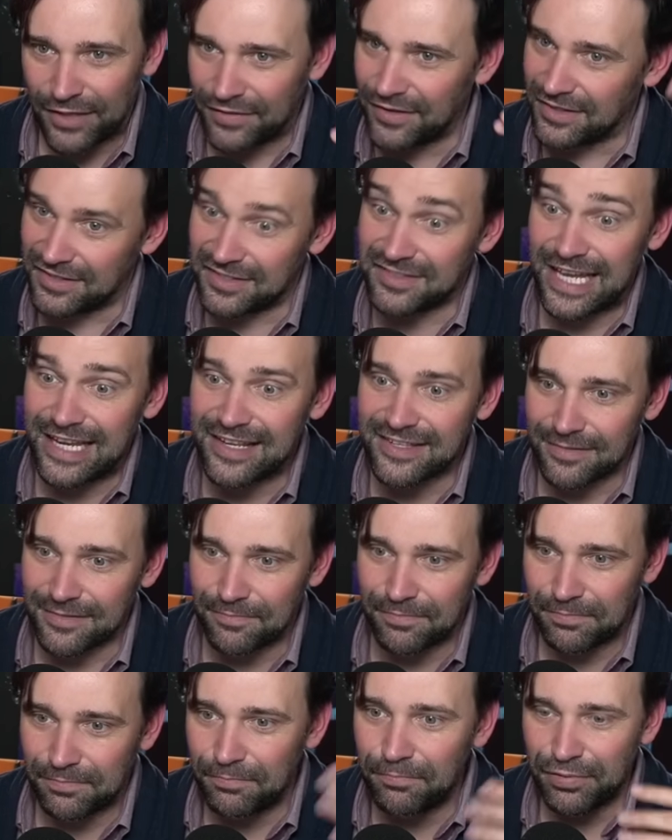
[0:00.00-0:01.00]
I think the stakes are
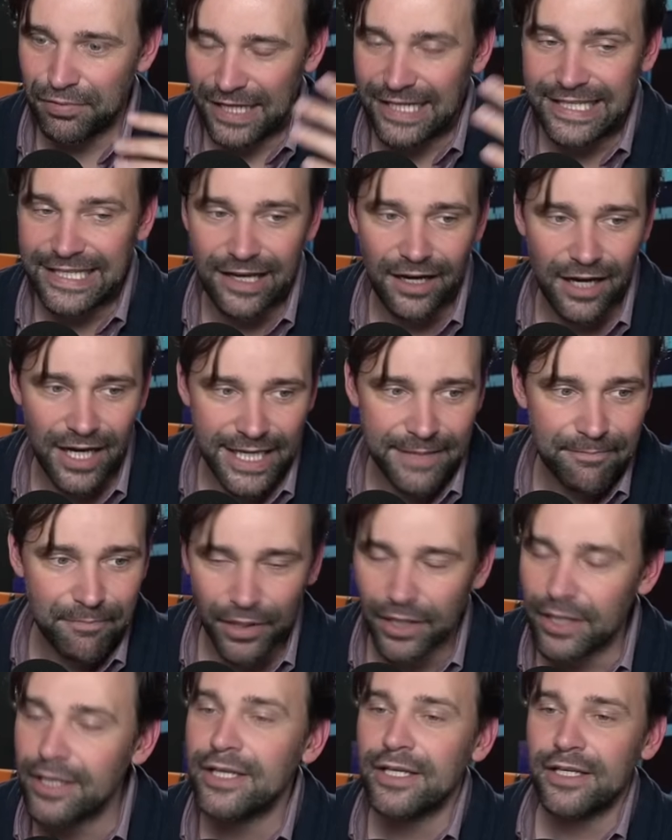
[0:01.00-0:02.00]
plenty high,
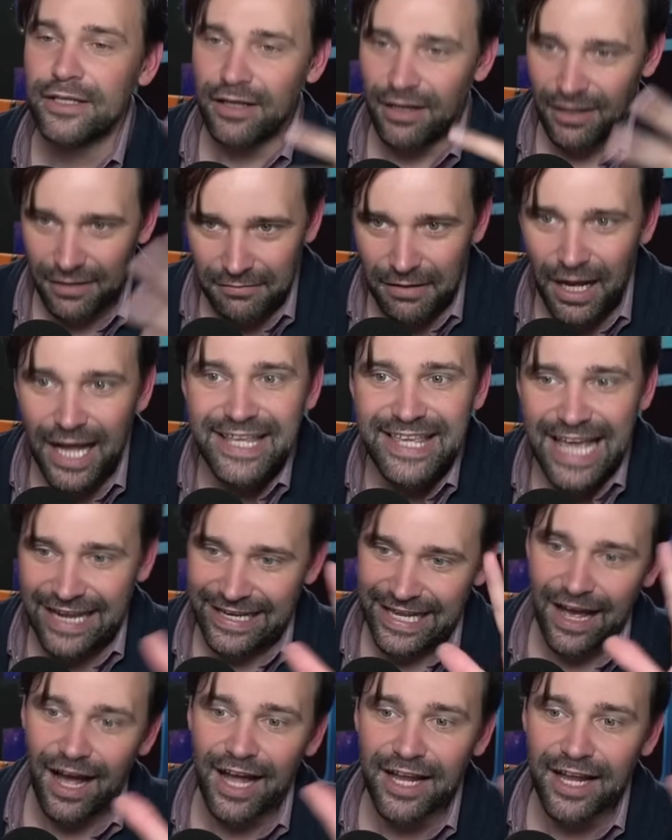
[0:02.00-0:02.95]
but I get it.